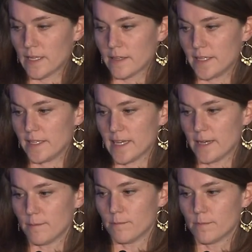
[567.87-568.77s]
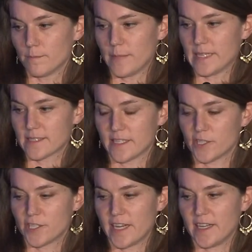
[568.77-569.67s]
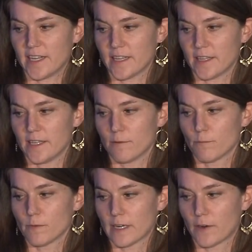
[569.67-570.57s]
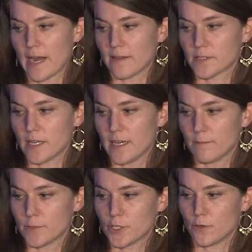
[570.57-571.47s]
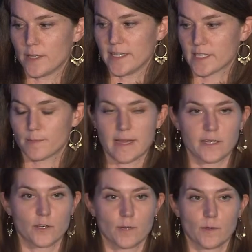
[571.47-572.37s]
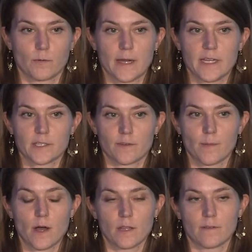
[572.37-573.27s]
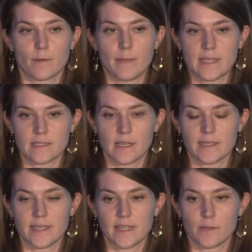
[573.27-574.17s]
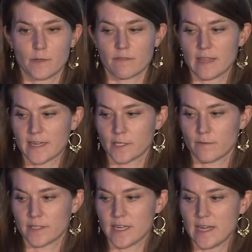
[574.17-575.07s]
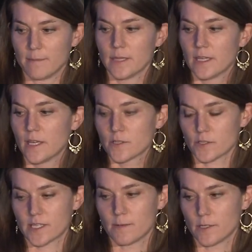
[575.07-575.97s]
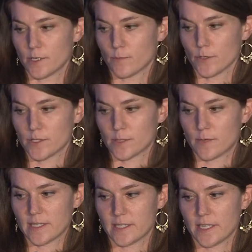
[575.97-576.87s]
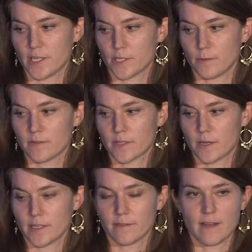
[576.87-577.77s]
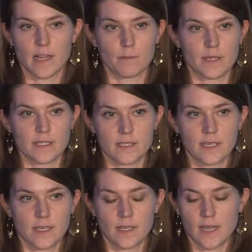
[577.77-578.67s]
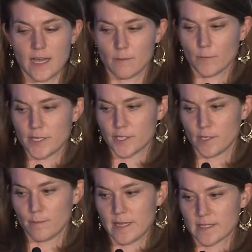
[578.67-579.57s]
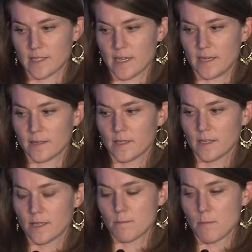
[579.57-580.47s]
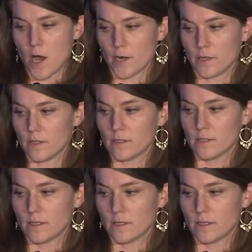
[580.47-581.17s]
The shading in the graphs show the expected normal range from all of our baseline data that we've collected over time. So similar to Bruce's presentation, we've started to develop this regional baseline model